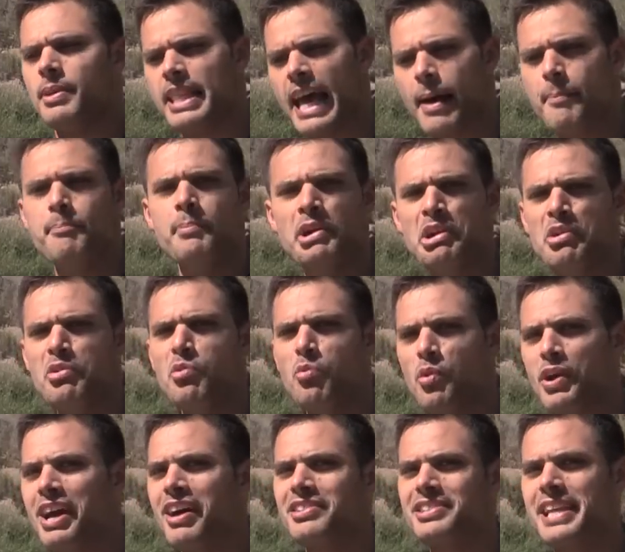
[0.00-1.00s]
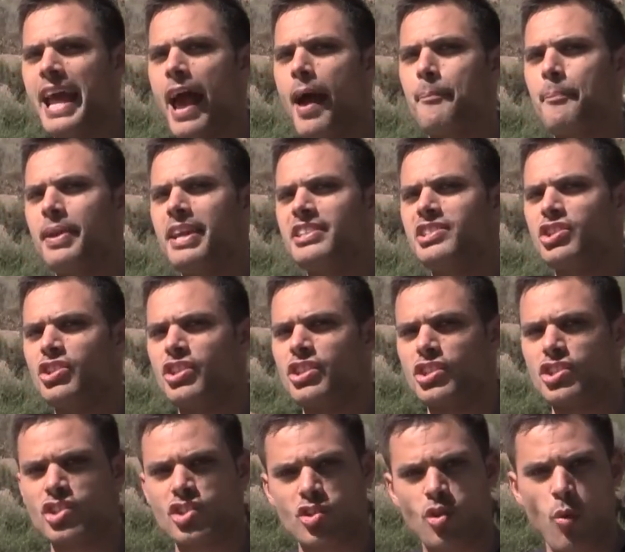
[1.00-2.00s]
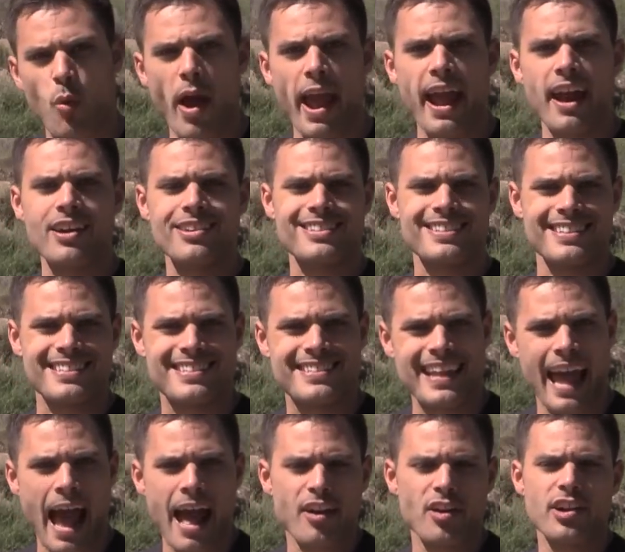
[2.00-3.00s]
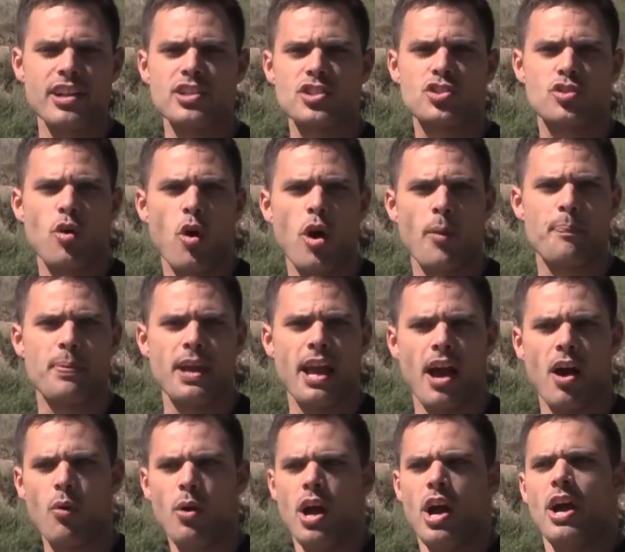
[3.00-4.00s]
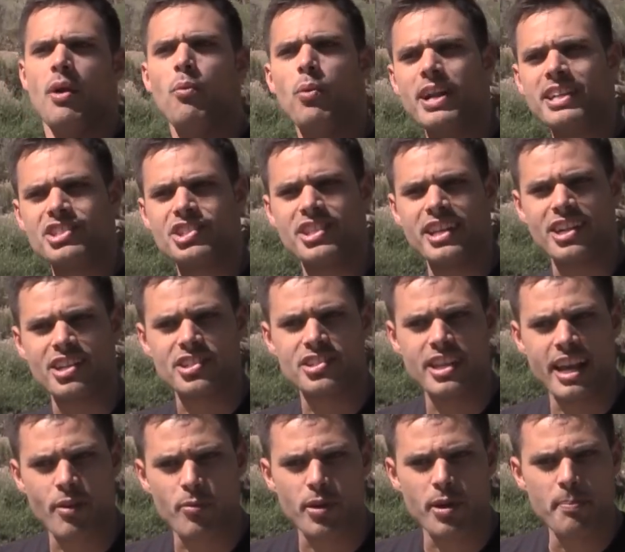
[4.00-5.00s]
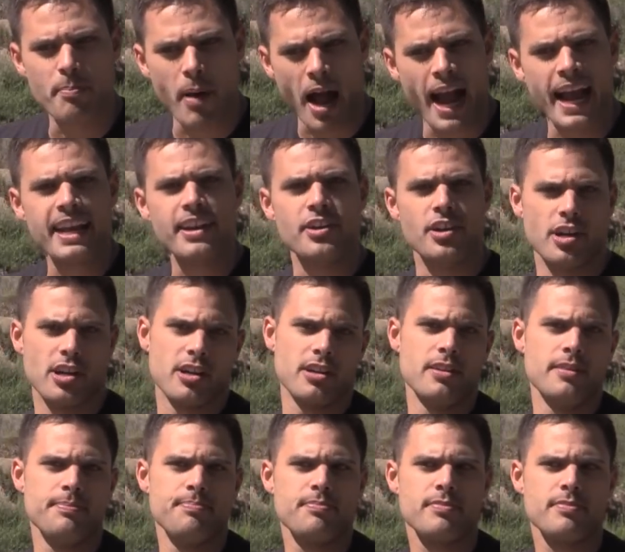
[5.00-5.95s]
That moon will tap into the square to Saturn and Scorpio, which there's a reminder